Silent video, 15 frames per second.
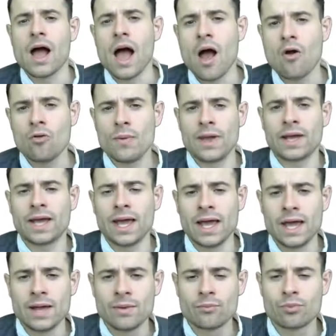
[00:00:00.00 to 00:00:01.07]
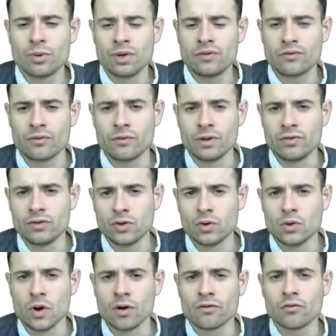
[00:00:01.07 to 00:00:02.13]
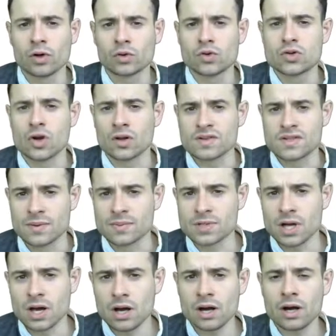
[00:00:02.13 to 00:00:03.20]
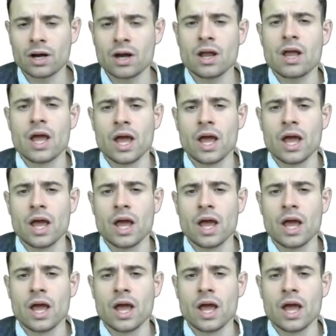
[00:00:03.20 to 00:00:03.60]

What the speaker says: I will make a brief review of what those concepts are